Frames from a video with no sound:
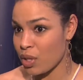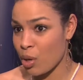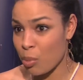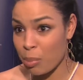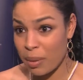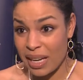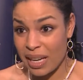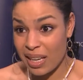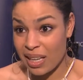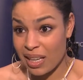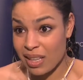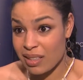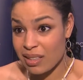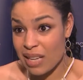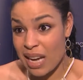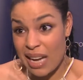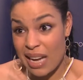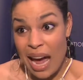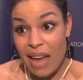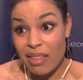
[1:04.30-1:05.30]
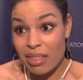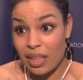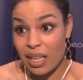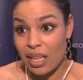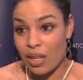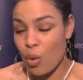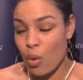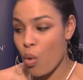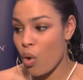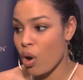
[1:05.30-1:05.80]
you know, being an, an
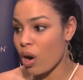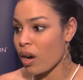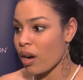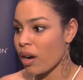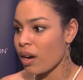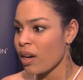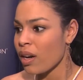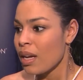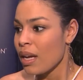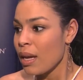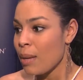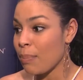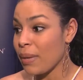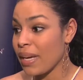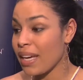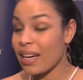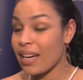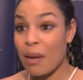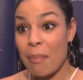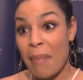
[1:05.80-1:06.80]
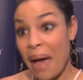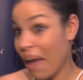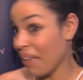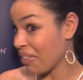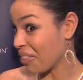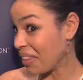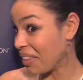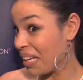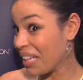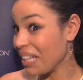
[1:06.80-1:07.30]
athlete or being a
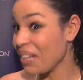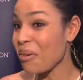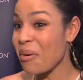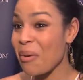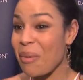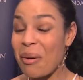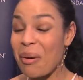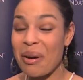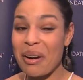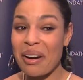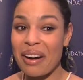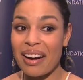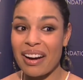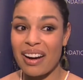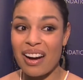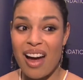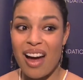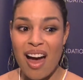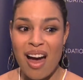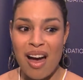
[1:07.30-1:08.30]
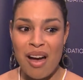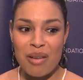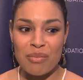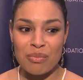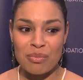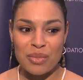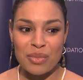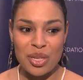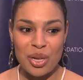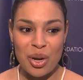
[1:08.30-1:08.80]
mathlete or,
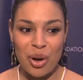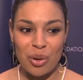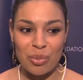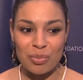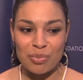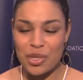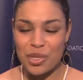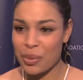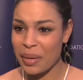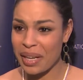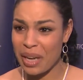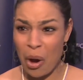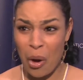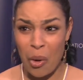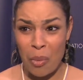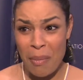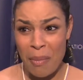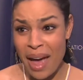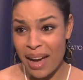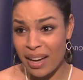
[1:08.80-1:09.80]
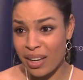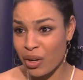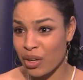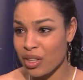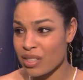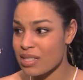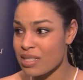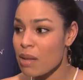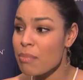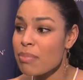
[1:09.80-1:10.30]
um, you know, doing home ec
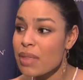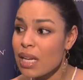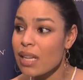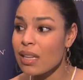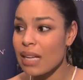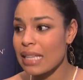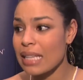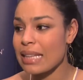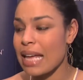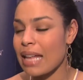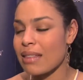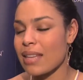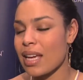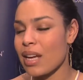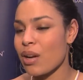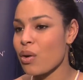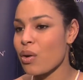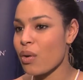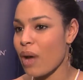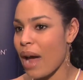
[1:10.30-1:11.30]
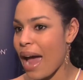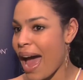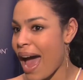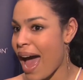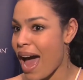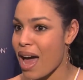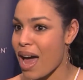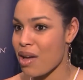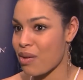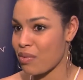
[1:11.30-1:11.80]
or something like that. They don't
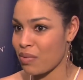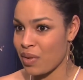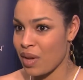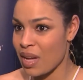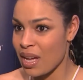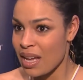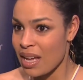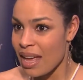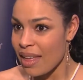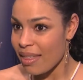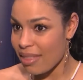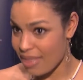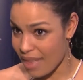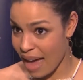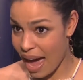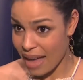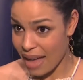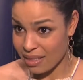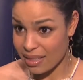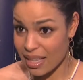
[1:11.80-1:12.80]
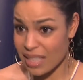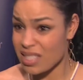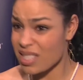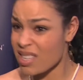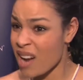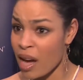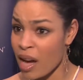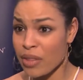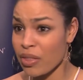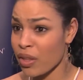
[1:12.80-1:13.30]
have that.
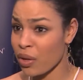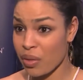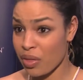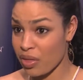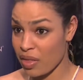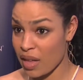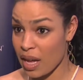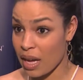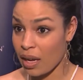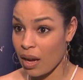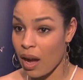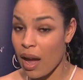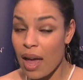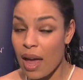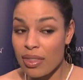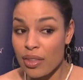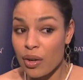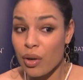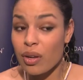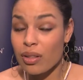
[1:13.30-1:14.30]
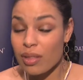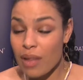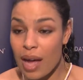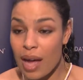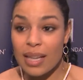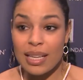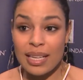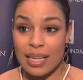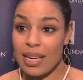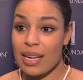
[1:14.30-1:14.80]
That's not their thing. There are a
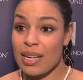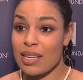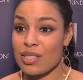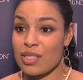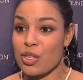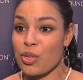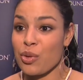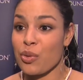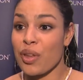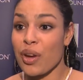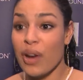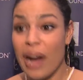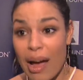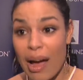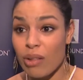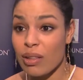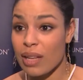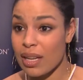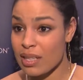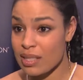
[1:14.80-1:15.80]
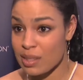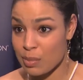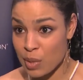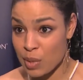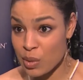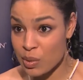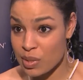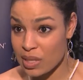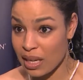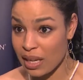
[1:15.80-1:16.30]
lot of kids who their outlet is
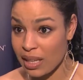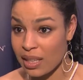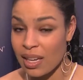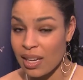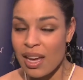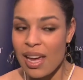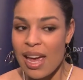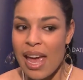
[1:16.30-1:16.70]
music,